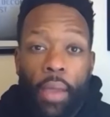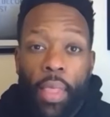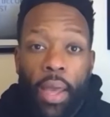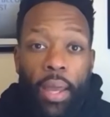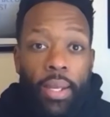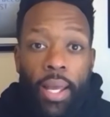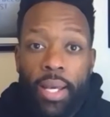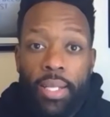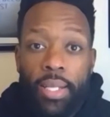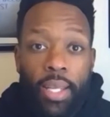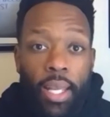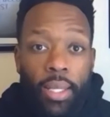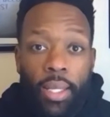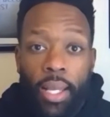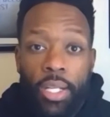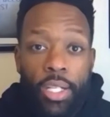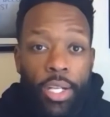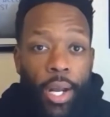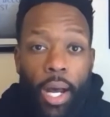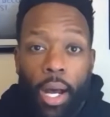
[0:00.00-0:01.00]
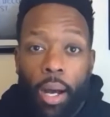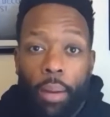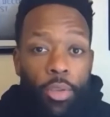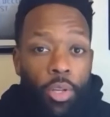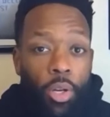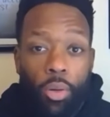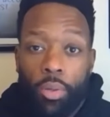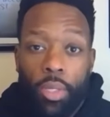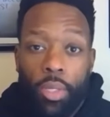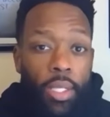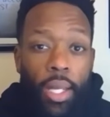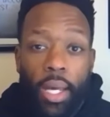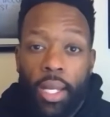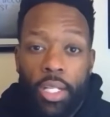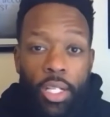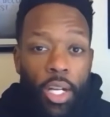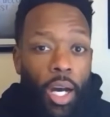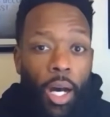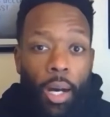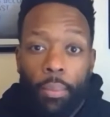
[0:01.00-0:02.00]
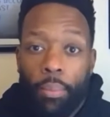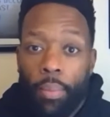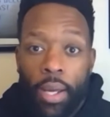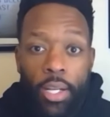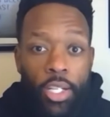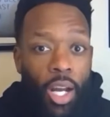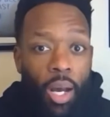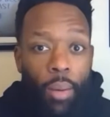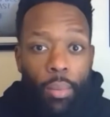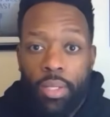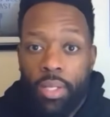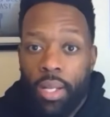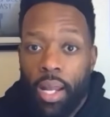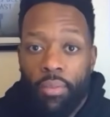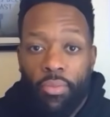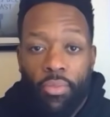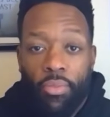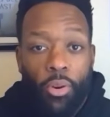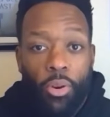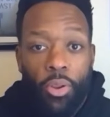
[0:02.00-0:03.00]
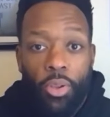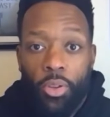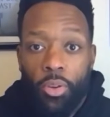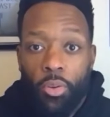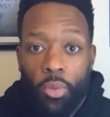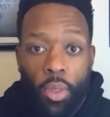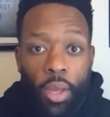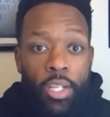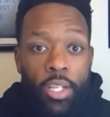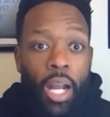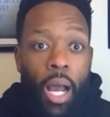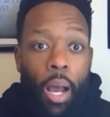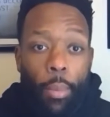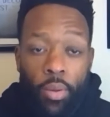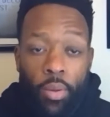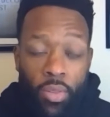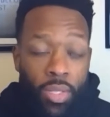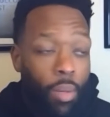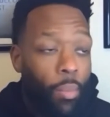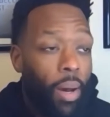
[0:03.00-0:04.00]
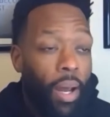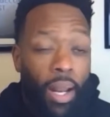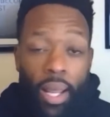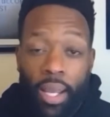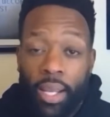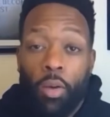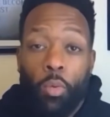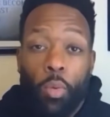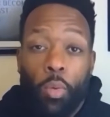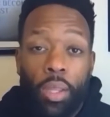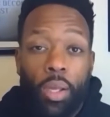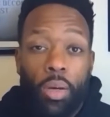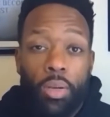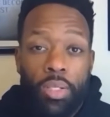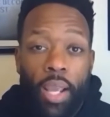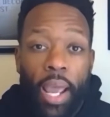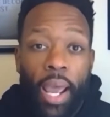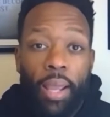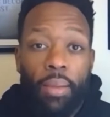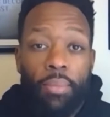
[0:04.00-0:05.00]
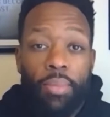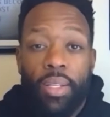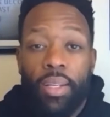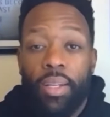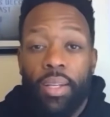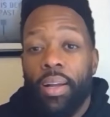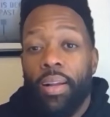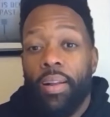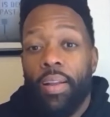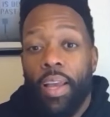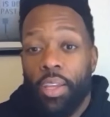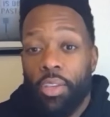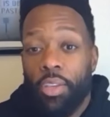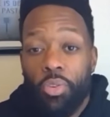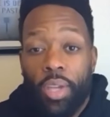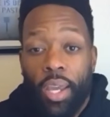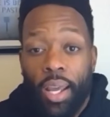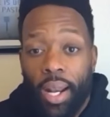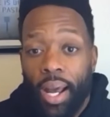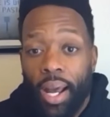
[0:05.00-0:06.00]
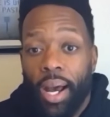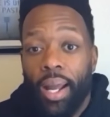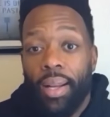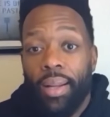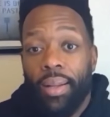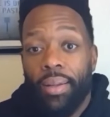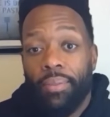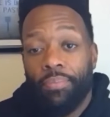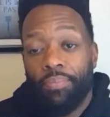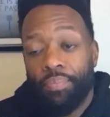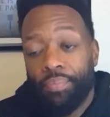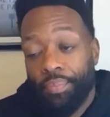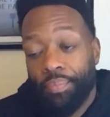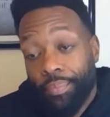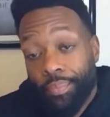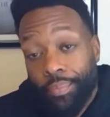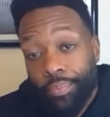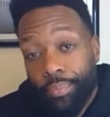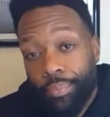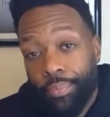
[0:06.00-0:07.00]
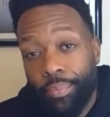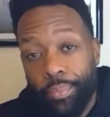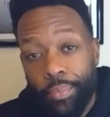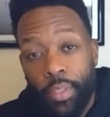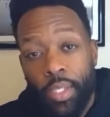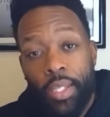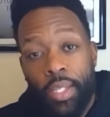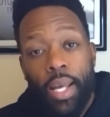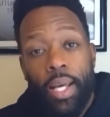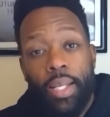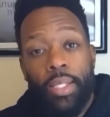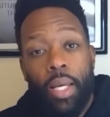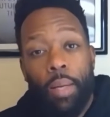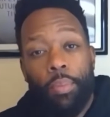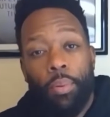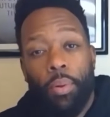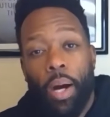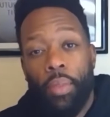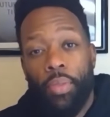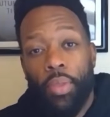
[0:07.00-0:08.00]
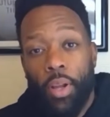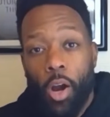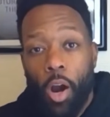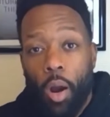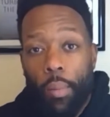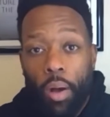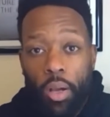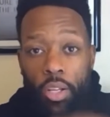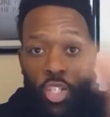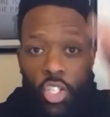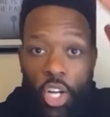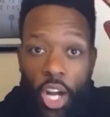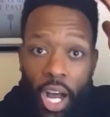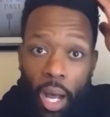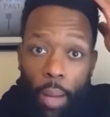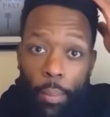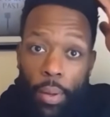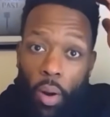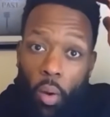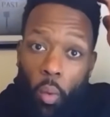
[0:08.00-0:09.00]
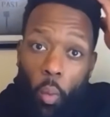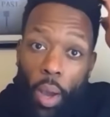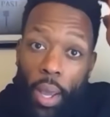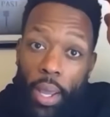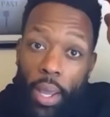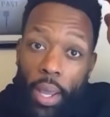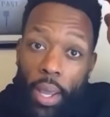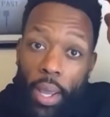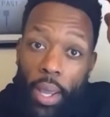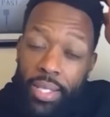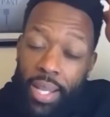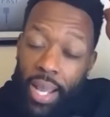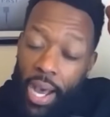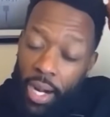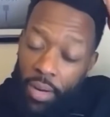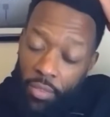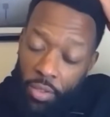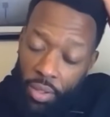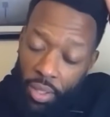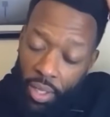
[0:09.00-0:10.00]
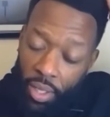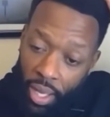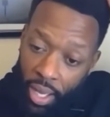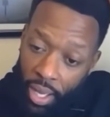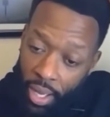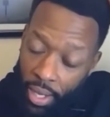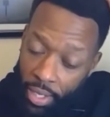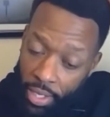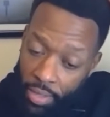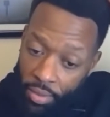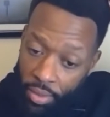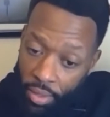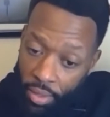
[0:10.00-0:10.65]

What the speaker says: that desk at that job. You don't need that job. That job is not for you. That job is for somebody that can win those games, and you cannot. It's that simple. I think Harbaugh's job, in a way, is kind of on the line, even